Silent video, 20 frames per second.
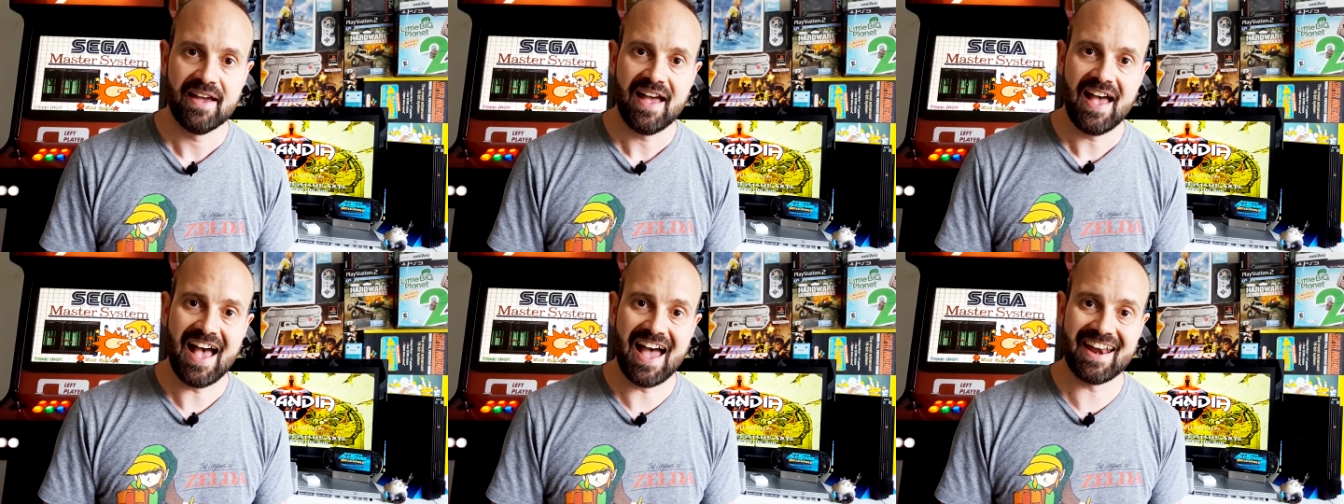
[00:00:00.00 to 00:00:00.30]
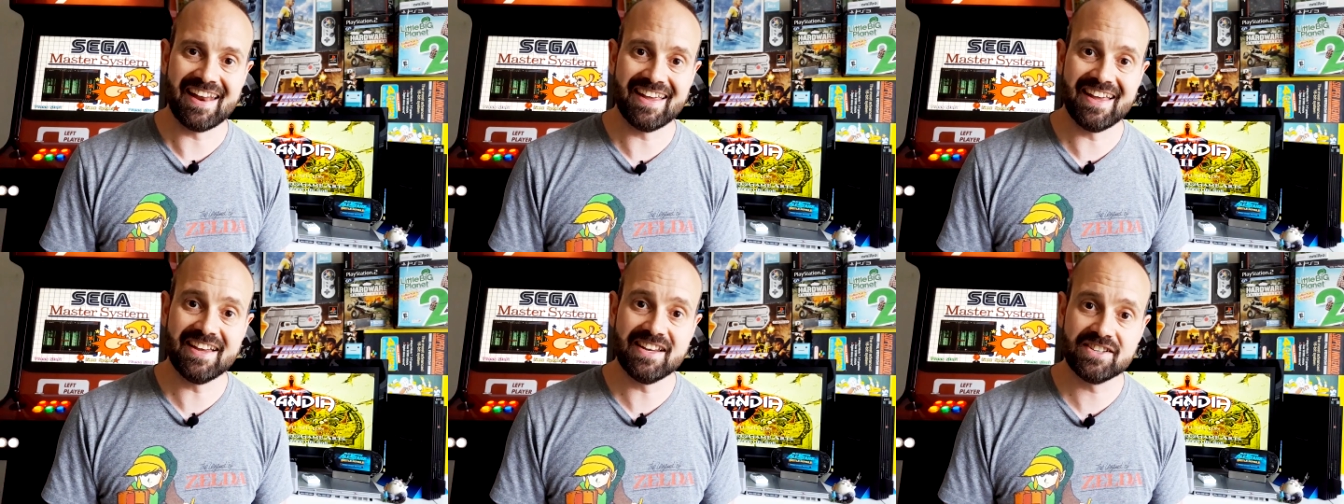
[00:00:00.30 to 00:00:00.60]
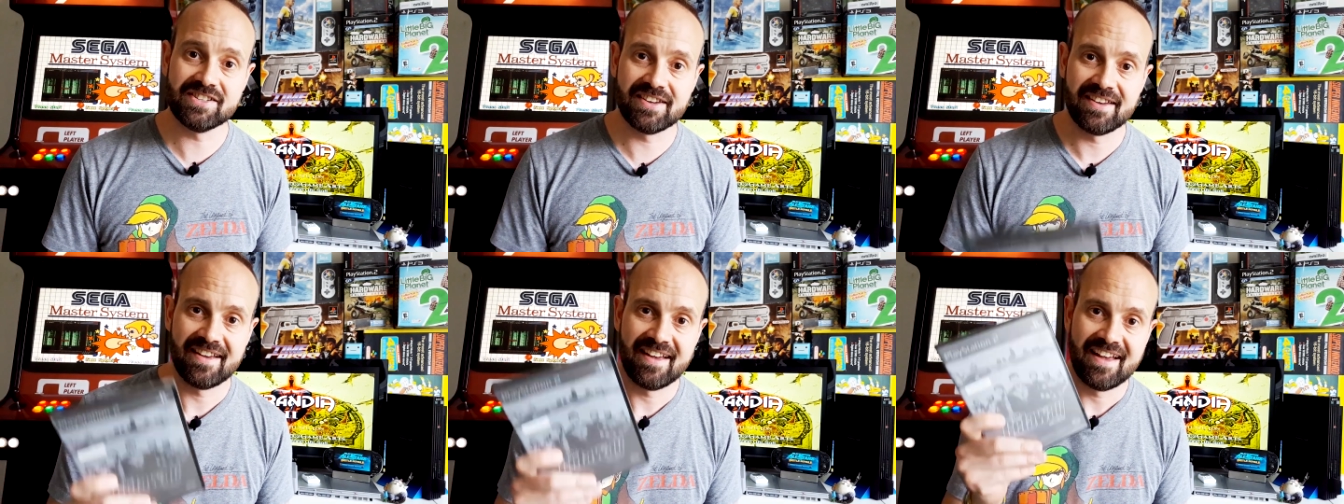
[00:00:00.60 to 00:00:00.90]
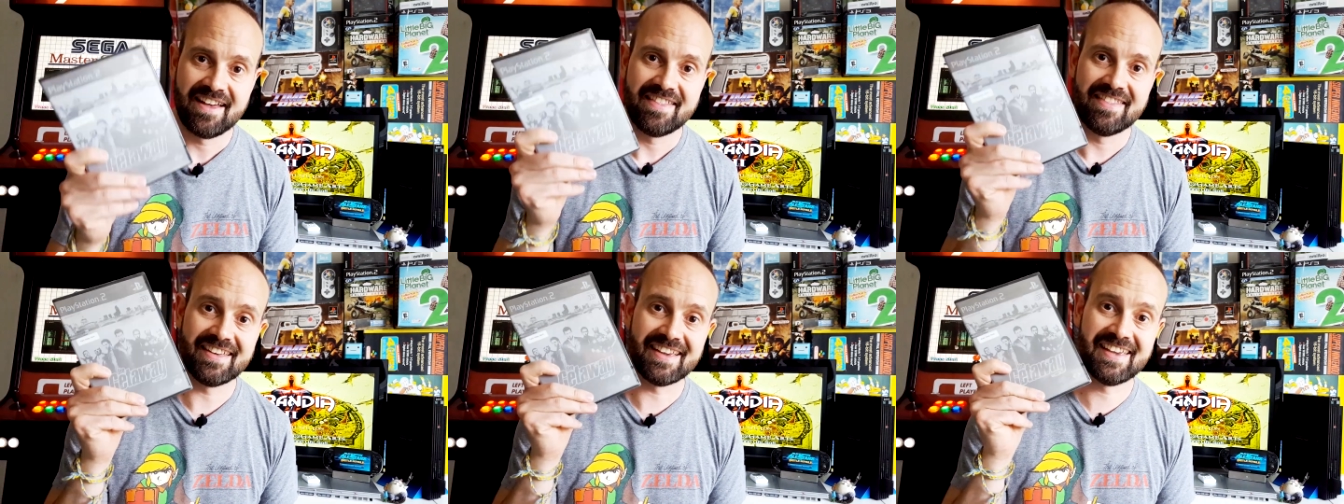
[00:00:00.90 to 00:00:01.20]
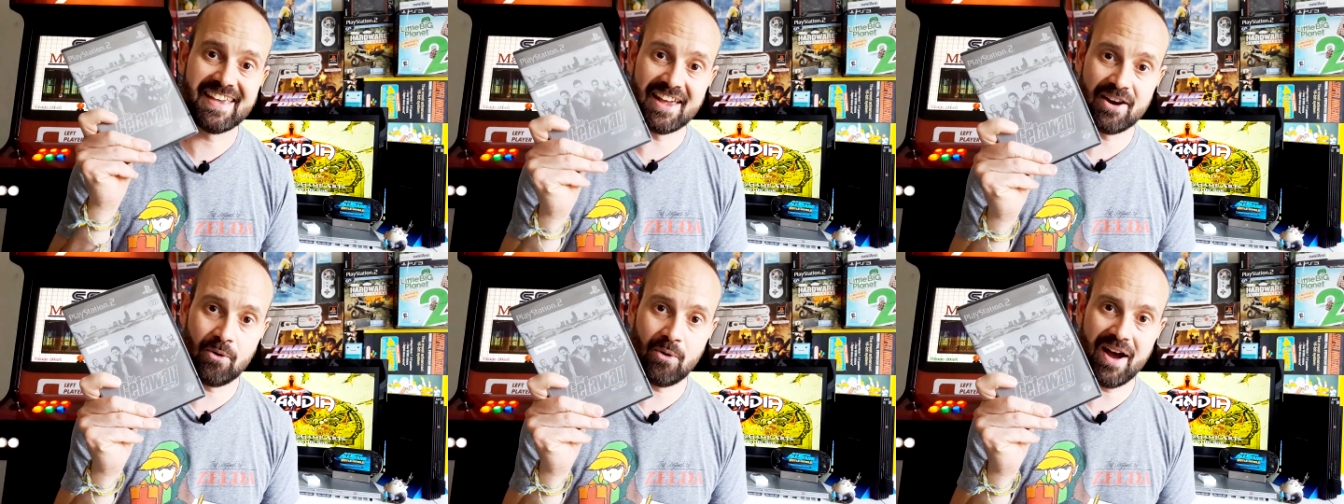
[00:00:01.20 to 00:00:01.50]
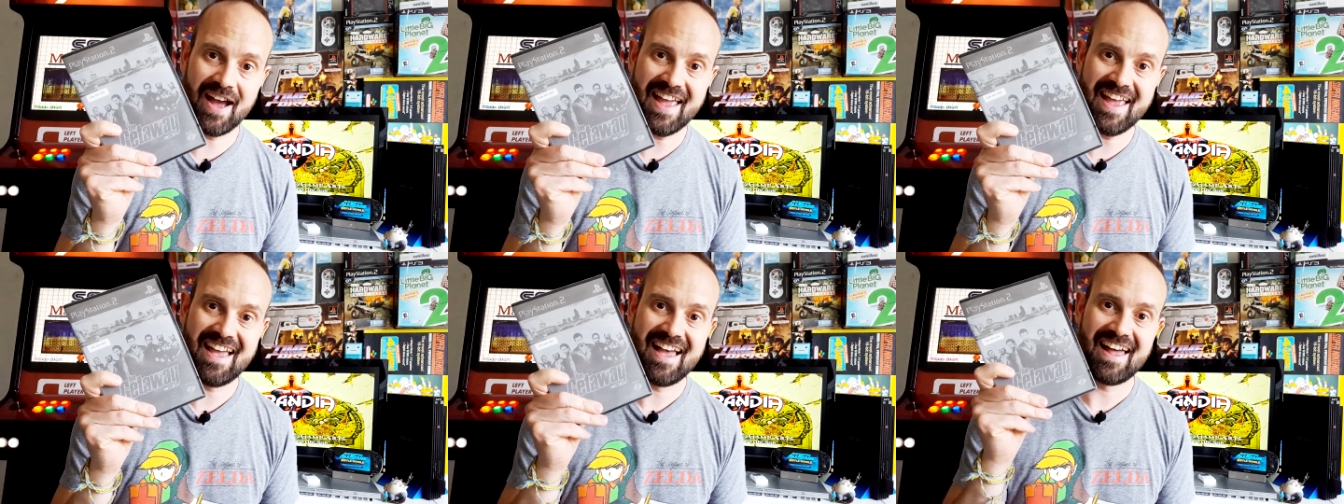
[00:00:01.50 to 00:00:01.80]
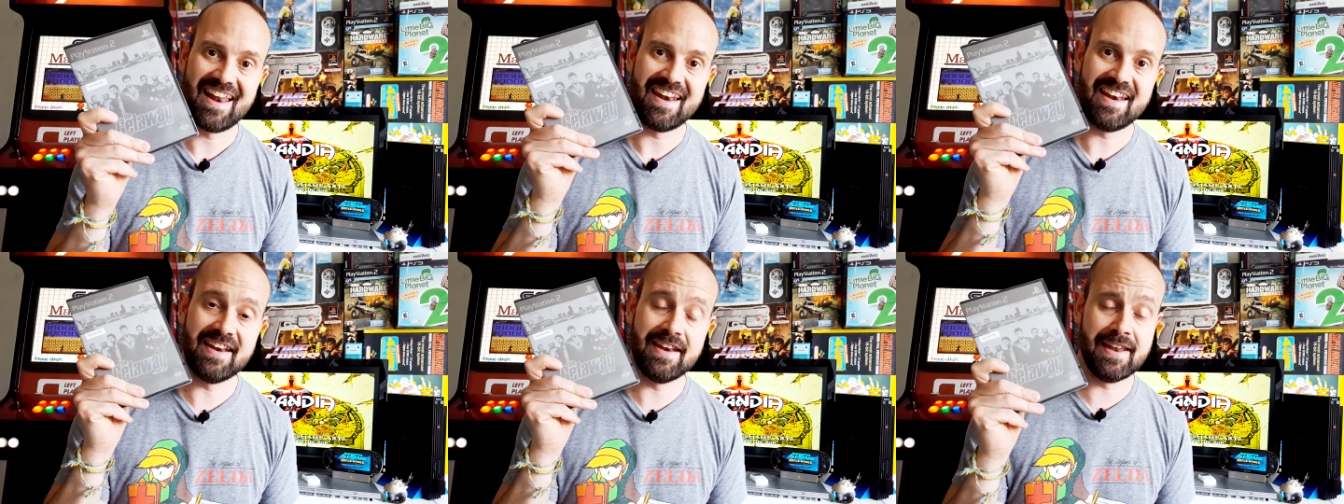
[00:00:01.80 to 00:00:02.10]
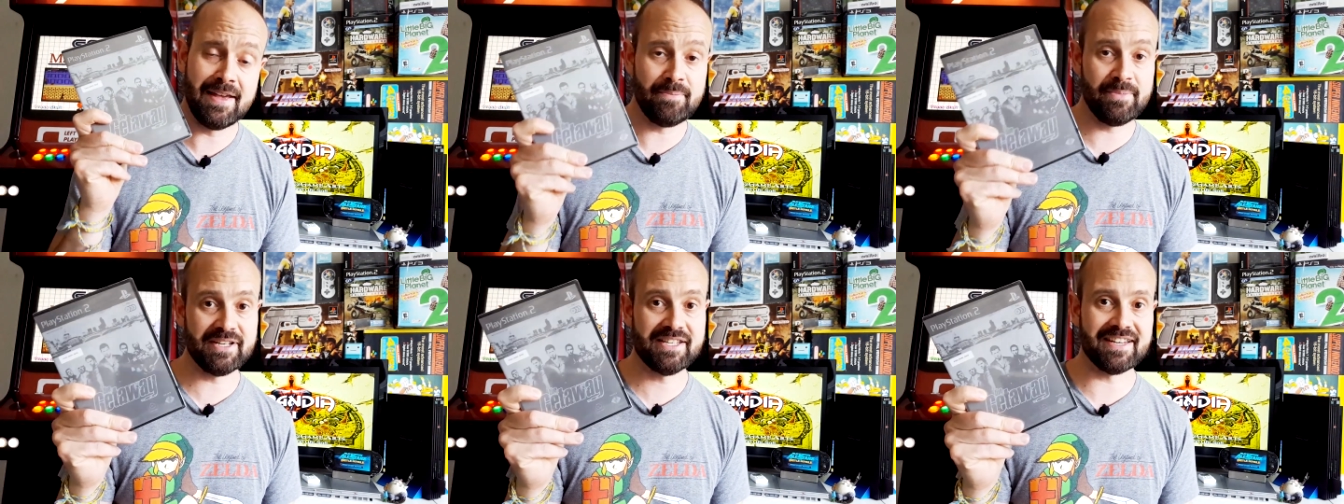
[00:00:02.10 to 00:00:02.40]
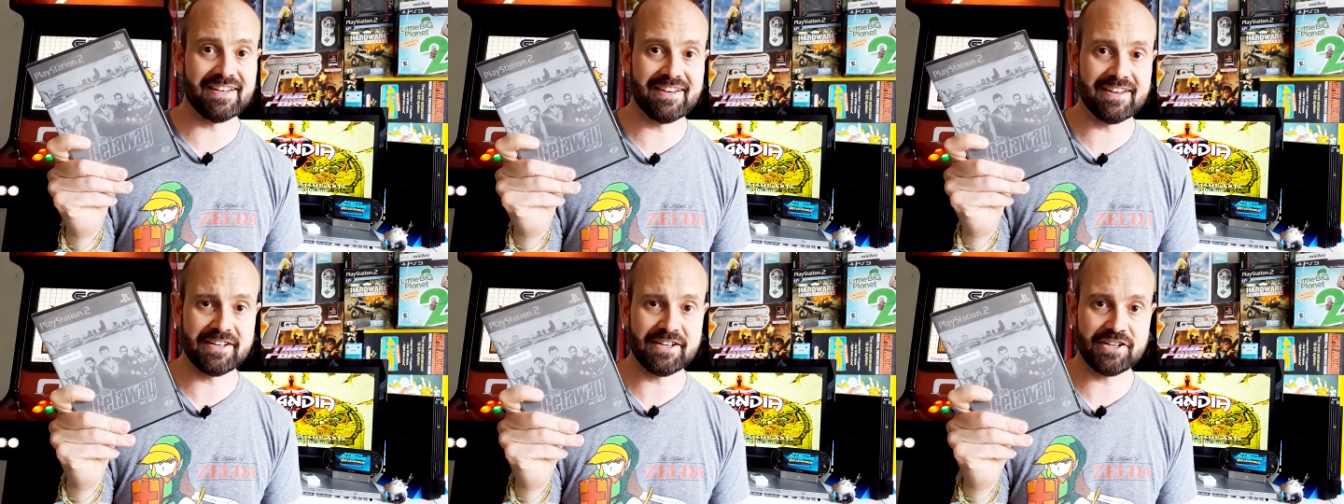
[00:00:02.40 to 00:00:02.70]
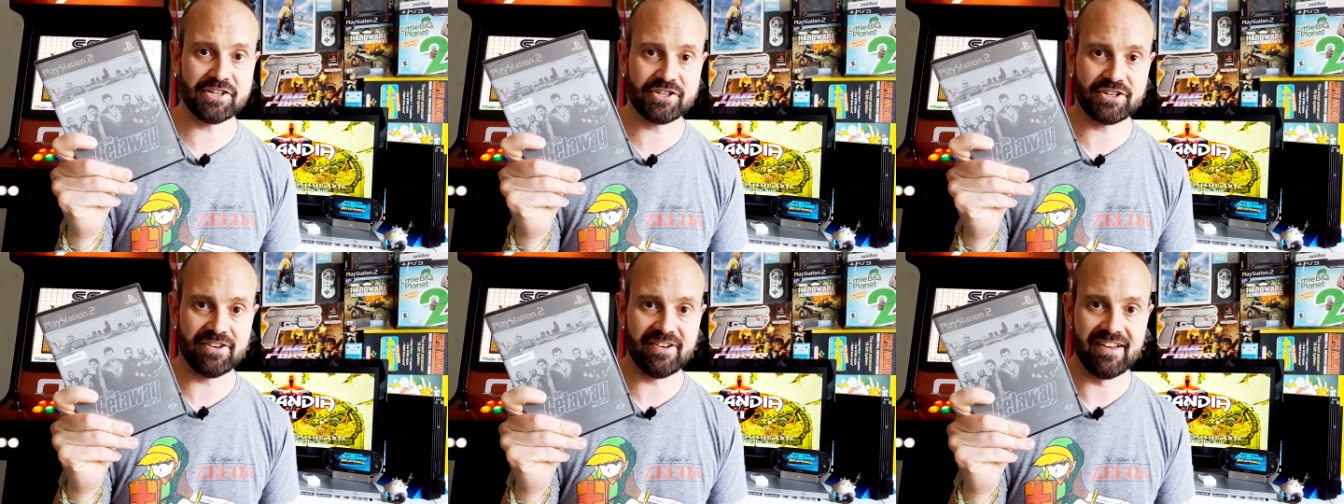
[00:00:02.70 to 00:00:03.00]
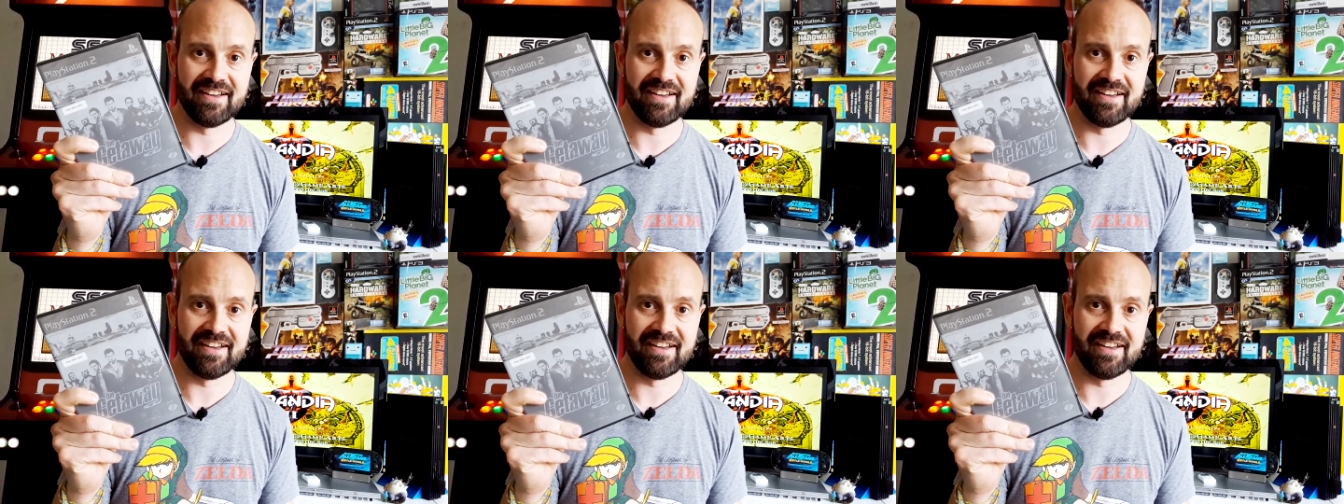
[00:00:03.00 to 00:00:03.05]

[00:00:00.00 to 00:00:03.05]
and it is the Getaway Limited Edition.